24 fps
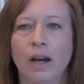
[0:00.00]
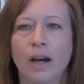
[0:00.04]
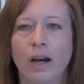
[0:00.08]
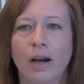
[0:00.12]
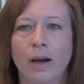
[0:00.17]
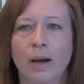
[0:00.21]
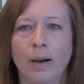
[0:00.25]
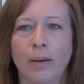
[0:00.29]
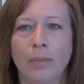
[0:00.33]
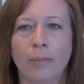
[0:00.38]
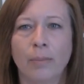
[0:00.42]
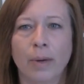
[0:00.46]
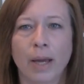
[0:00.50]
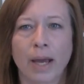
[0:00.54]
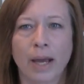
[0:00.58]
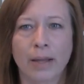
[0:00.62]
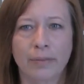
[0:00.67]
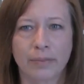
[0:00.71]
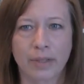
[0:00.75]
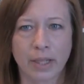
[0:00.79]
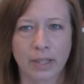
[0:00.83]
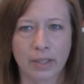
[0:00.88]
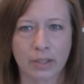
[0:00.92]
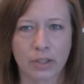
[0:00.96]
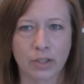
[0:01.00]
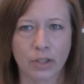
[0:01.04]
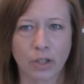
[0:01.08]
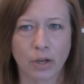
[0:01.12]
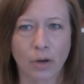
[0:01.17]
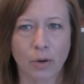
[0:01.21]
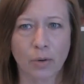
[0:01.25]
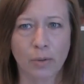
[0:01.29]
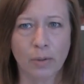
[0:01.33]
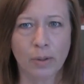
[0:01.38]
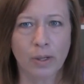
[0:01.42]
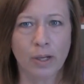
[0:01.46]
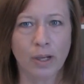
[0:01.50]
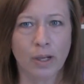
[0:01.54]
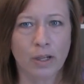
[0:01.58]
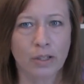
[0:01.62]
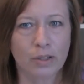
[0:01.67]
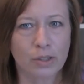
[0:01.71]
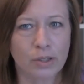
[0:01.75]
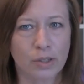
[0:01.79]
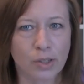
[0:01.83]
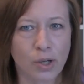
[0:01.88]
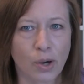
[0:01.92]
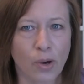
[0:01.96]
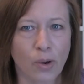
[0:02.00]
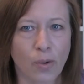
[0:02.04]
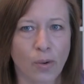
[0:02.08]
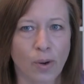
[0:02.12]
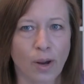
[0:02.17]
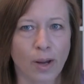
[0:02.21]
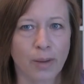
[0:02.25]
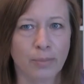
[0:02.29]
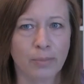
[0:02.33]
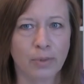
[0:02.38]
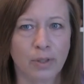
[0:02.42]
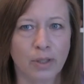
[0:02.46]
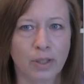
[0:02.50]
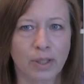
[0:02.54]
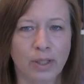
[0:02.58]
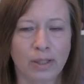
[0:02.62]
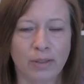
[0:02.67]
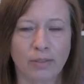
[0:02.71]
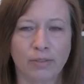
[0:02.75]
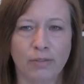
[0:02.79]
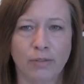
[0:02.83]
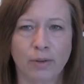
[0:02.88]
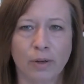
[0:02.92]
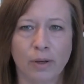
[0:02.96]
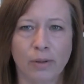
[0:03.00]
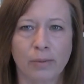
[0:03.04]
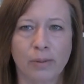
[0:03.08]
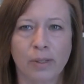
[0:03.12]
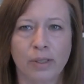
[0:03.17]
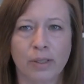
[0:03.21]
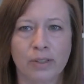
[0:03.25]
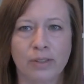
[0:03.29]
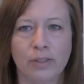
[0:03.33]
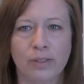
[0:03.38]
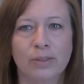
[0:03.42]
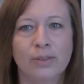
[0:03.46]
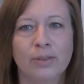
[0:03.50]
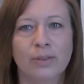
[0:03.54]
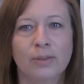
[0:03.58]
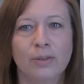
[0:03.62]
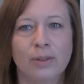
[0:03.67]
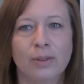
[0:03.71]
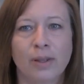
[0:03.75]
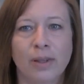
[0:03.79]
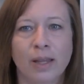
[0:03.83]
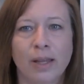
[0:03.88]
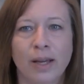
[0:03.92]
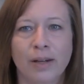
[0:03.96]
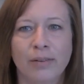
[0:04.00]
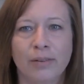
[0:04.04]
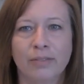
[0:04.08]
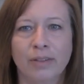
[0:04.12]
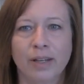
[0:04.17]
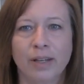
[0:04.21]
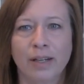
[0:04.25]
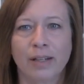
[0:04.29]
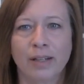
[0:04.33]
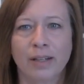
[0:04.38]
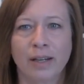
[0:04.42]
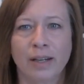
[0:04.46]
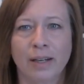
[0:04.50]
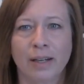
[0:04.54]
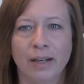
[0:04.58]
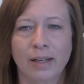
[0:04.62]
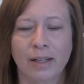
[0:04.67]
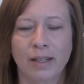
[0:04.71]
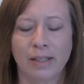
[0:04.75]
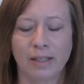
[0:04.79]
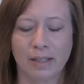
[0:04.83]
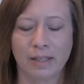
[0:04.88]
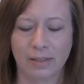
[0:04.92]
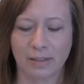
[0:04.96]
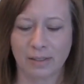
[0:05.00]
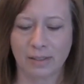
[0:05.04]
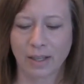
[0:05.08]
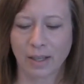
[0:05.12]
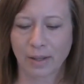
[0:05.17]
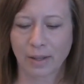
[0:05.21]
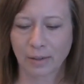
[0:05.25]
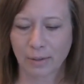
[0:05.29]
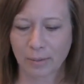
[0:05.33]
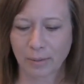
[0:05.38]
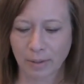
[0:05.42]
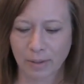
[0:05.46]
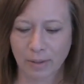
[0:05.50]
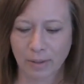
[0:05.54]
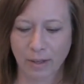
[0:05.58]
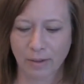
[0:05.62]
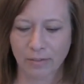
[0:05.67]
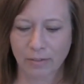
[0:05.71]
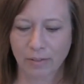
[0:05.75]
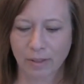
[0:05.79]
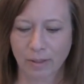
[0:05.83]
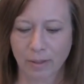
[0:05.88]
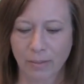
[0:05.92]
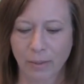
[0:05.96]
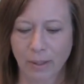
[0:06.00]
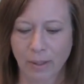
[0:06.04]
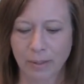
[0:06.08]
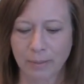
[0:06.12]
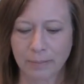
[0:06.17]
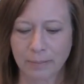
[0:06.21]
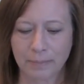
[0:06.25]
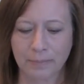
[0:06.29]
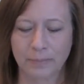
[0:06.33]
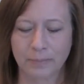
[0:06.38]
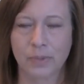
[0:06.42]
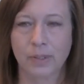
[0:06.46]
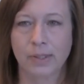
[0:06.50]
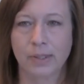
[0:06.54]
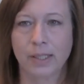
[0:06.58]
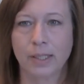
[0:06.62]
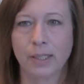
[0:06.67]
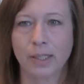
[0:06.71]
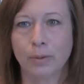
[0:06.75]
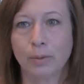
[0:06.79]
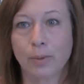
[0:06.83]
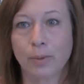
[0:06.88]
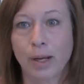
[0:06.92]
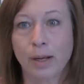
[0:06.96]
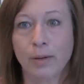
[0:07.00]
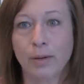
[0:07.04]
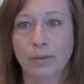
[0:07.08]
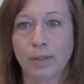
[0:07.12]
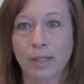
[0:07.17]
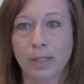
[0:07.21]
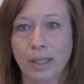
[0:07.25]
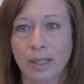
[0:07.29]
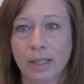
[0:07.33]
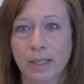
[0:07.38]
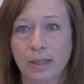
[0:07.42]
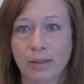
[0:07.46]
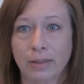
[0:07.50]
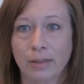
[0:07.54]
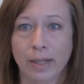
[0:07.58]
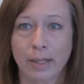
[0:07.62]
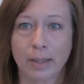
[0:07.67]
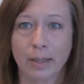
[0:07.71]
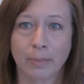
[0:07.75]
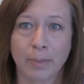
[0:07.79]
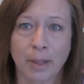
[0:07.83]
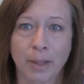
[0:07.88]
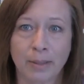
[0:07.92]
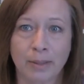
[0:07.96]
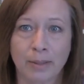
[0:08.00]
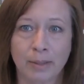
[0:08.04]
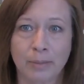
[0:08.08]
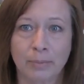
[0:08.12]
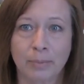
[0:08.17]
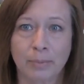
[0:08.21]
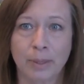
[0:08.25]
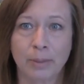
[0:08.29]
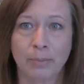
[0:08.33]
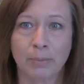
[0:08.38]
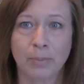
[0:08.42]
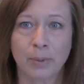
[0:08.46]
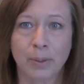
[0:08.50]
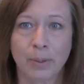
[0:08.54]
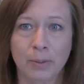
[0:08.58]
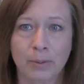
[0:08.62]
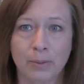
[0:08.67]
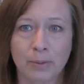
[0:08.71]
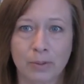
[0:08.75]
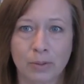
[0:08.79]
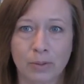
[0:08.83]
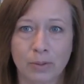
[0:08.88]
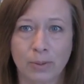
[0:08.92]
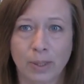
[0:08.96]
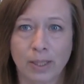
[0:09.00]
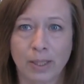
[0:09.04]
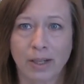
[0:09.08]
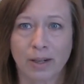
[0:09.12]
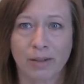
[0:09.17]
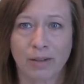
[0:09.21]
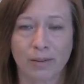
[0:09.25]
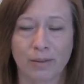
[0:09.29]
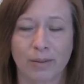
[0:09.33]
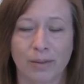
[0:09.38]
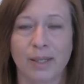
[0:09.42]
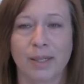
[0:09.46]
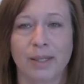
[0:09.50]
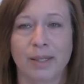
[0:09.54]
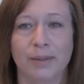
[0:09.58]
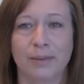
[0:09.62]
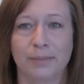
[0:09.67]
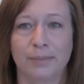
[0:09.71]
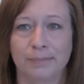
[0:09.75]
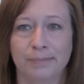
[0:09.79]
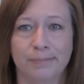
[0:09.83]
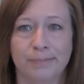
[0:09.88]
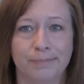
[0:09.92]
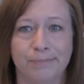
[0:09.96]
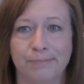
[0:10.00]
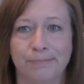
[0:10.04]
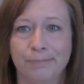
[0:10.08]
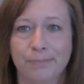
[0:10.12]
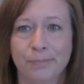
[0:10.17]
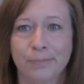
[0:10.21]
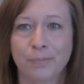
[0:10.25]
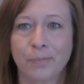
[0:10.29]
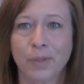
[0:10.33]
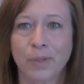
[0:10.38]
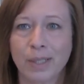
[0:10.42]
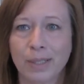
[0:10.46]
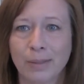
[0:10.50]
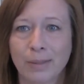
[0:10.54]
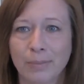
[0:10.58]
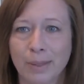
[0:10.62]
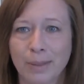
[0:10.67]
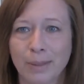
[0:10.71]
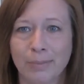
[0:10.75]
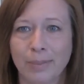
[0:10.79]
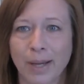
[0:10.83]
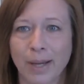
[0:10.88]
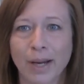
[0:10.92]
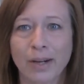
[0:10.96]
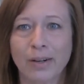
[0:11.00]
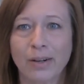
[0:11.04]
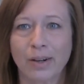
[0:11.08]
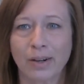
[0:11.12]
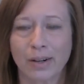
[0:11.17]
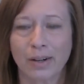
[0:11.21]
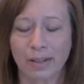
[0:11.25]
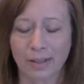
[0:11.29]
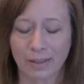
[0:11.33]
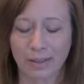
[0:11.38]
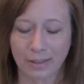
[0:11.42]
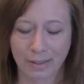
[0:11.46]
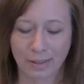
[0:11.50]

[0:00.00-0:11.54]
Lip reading: at that show. So I'm looking forward to that event and getting together with everyone, sitting around knitting, like-minded people, doing our thing. What can be better?